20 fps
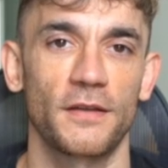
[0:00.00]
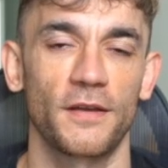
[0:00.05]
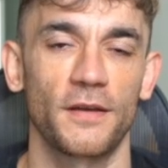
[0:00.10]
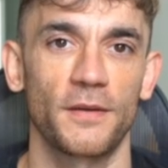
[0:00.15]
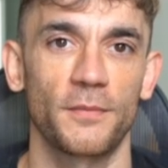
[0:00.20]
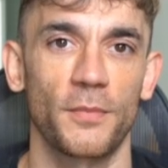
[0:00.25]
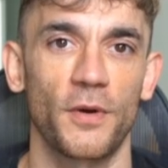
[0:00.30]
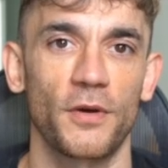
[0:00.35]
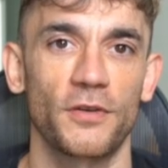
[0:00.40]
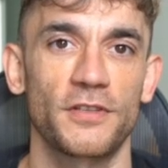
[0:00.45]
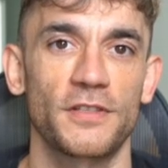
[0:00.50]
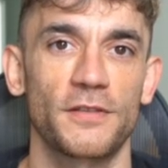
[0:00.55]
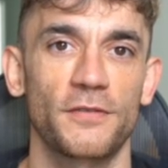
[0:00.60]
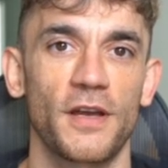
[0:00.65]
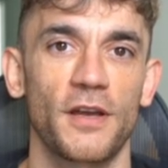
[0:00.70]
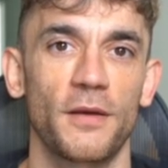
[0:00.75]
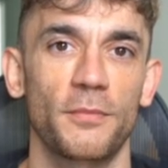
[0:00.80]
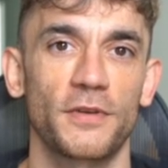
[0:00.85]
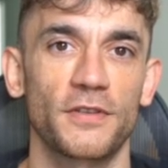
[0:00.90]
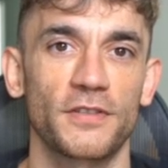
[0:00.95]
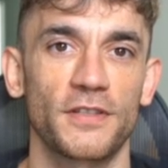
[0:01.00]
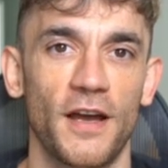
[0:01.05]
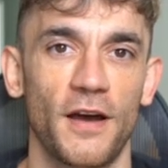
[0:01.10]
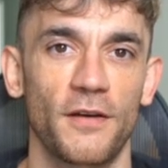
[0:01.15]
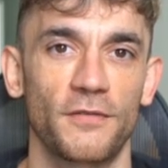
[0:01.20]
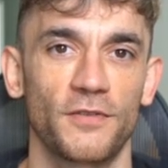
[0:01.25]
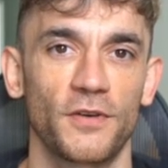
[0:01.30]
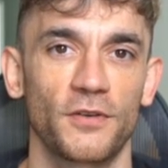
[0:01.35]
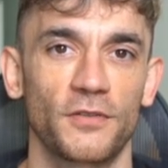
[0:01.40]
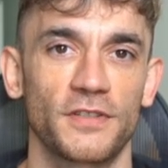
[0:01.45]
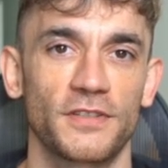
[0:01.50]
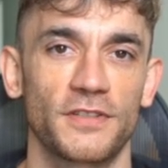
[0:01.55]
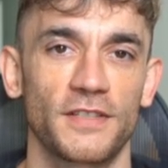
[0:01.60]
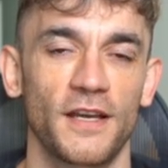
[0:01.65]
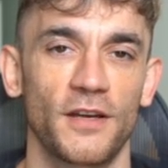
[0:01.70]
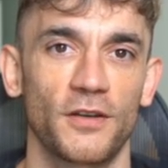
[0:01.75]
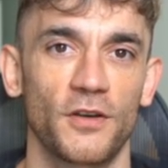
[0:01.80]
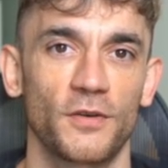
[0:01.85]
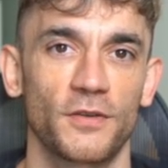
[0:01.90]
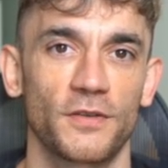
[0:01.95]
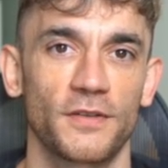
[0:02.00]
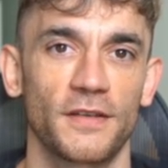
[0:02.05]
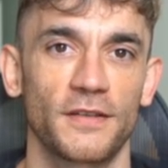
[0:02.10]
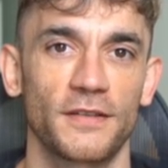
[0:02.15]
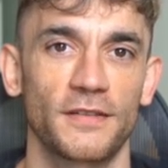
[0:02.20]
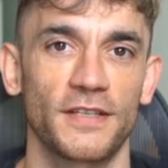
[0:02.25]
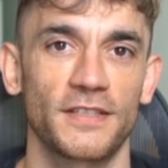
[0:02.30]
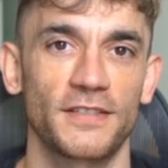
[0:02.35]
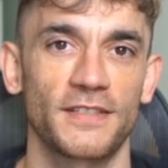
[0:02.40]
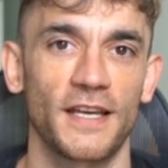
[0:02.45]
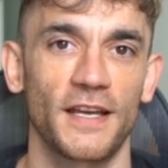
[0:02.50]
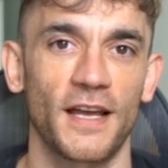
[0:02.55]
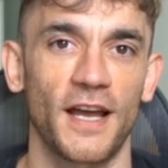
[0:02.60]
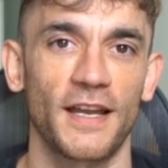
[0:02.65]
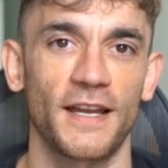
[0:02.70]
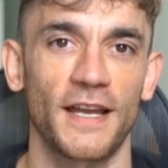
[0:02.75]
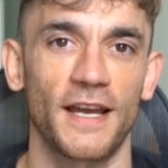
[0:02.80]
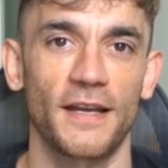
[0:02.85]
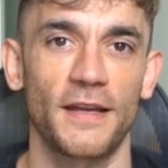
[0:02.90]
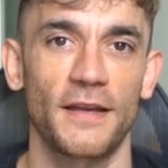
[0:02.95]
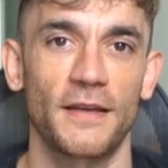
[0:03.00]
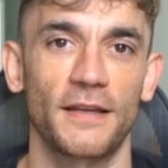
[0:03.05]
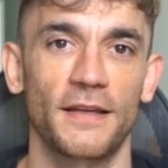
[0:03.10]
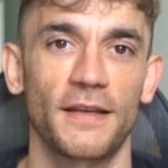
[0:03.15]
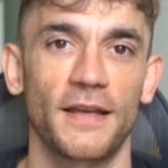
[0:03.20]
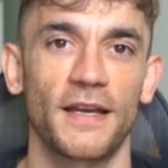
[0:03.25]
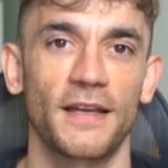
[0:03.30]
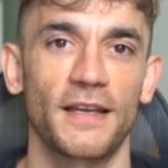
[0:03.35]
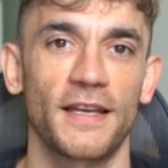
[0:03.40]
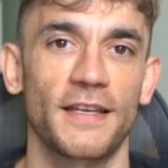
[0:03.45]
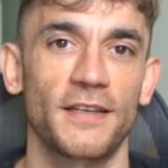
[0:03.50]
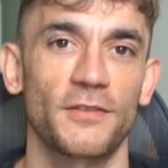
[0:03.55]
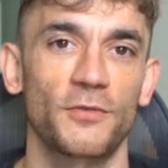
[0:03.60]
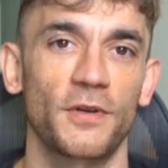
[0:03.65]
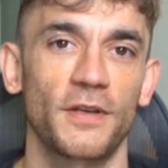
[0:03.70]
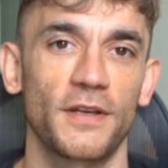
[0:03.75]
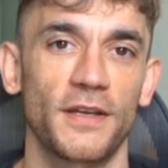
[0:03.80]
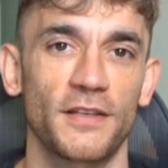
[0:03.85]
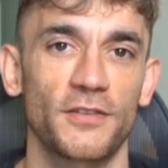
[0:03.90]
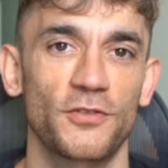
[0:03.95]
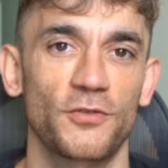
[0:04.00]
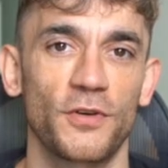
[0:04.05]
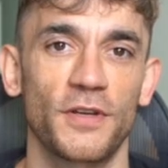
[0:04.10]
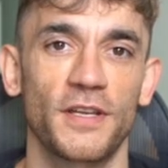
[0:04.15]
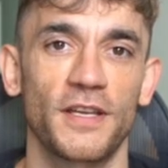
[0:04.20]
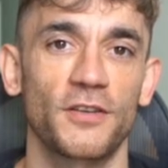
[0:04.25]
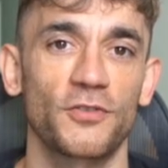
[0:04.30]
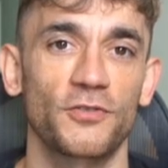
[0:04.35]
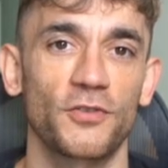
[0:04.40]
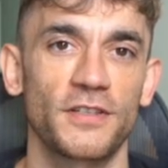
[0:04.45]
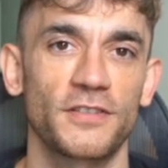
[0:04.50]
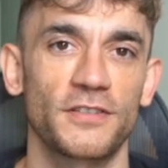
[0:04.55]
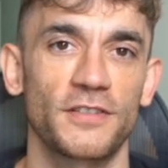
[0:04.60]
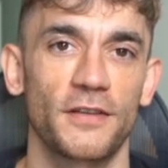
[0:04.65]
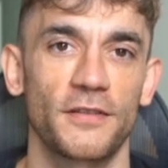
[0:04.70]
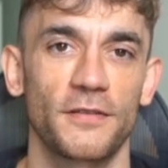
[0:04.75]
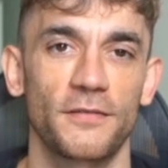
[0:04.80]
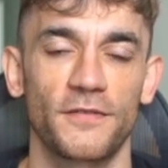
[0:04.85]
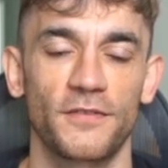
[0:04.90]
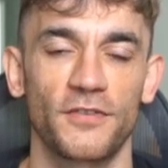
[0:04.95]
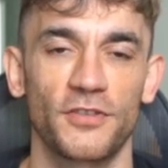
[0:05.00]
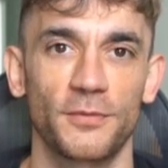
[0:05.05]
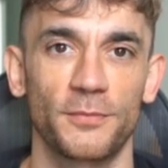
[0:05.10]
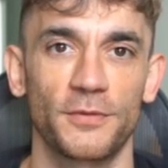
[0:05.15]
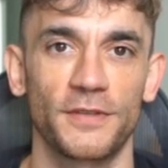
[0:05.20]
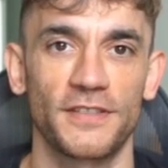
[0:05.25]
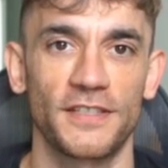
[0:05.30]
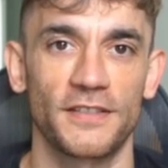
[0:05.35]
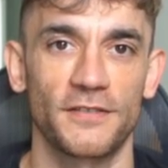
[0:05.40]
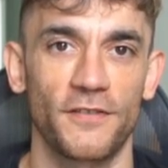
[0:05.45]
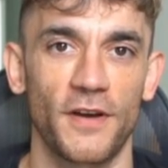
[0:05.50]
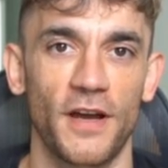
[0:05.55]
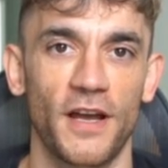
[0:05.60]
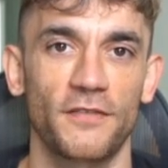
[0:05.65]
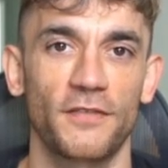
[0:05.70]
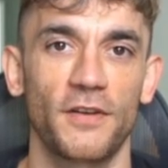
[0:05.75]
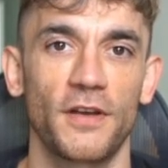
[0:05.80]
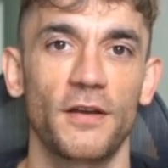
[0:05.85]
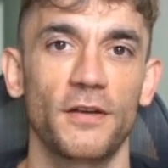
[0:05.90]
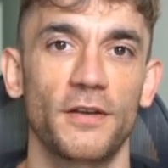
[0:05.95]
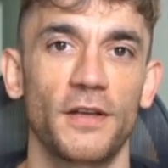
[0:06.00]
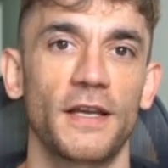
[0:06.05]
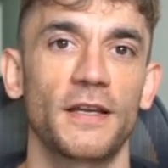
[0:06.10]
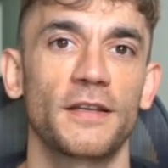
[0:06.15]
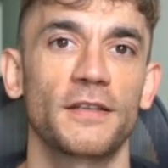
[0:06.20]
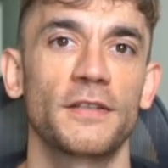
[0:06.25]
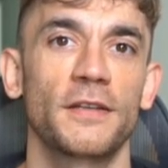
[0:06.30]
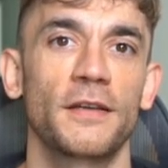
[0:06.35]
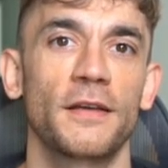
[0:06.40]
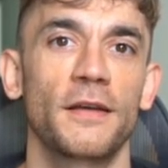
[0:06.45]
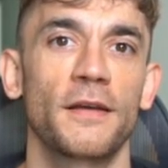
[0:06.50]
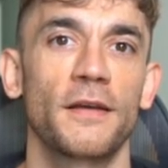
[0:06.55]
Most developers can't focus that long. This AI can. And here's where it gets really interesting GPT 5 Codex